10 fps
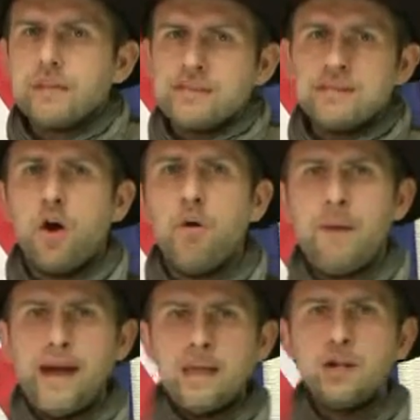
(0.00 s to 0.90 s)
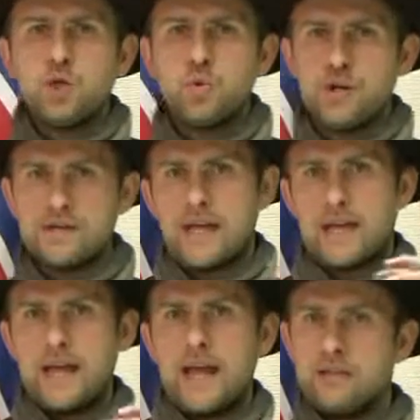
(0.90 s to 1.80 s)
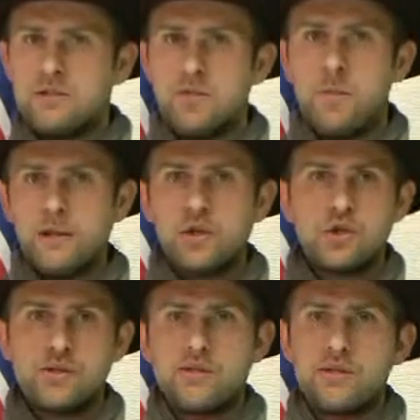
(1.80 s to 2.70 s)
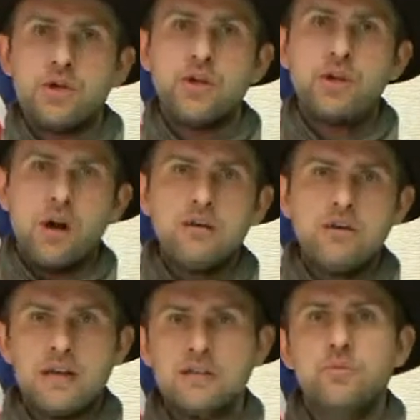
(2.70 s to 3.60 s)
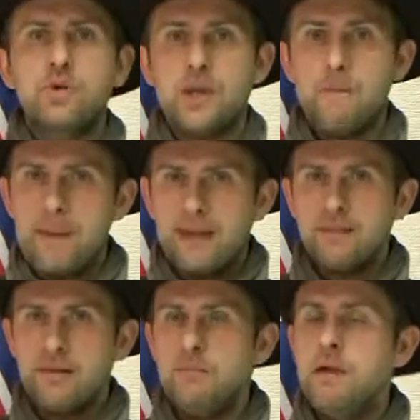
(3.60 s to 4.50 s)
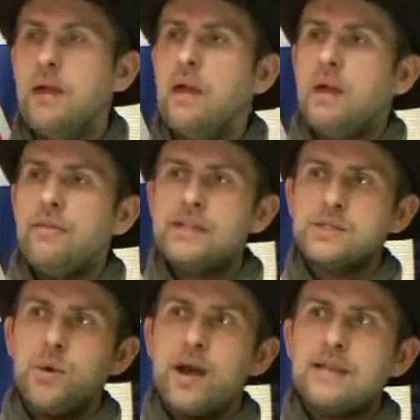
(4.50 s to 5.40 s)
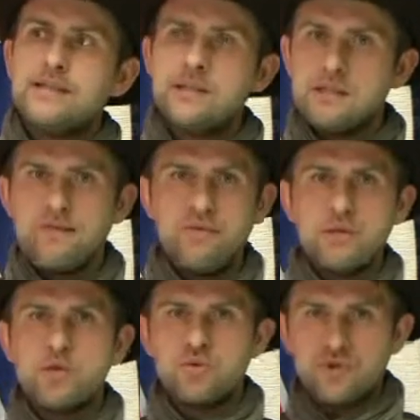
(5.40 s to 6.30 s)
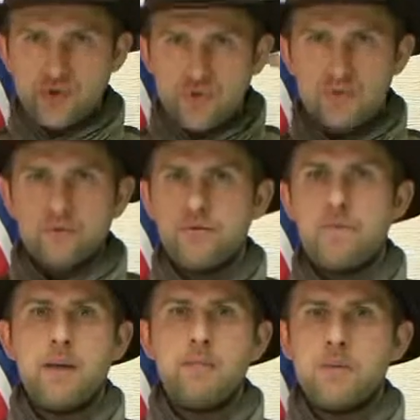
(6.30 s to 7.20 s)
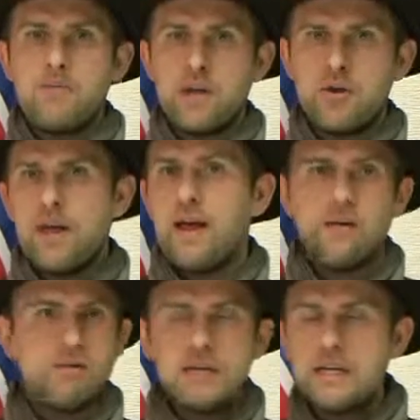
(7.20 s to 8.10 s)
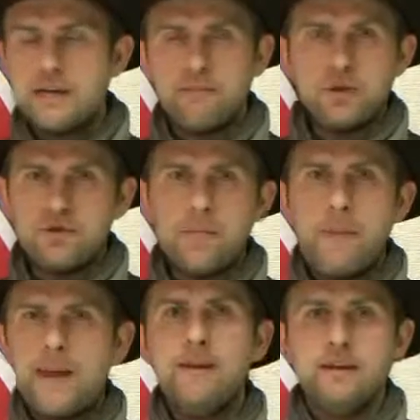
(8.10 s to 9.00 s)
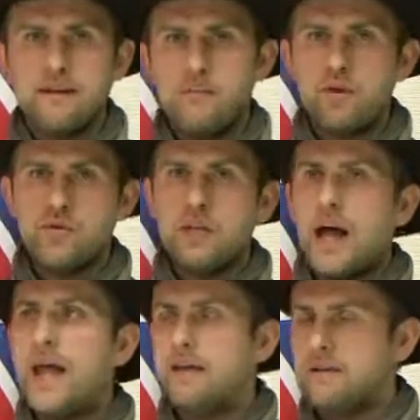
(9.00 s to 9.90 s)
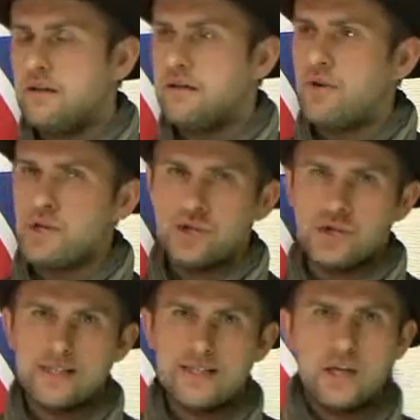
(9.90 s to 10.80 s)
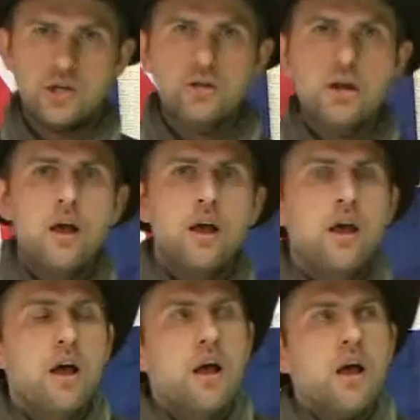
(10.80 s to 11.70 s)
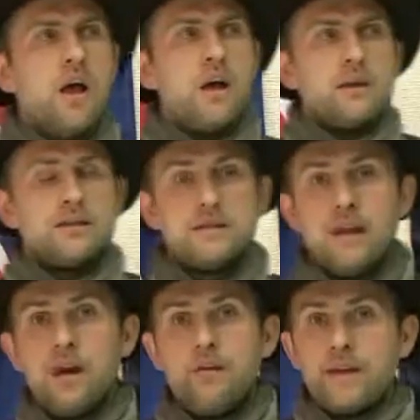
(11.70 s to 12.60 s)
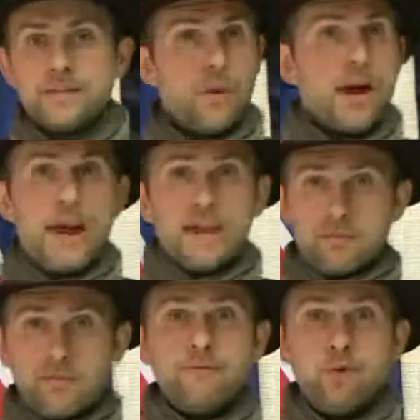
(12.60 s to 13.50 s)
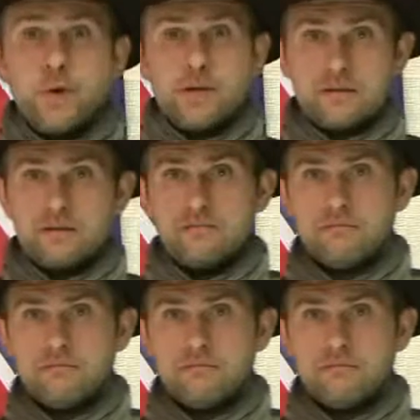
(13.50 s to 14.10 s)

So my English words are connected to pictures, to certain contexts in which I met them. That's why it's easier for me to retrieve them from my memory. I'm not dependent, I'm not reliant on Russian translation. So that's why I can be fluent.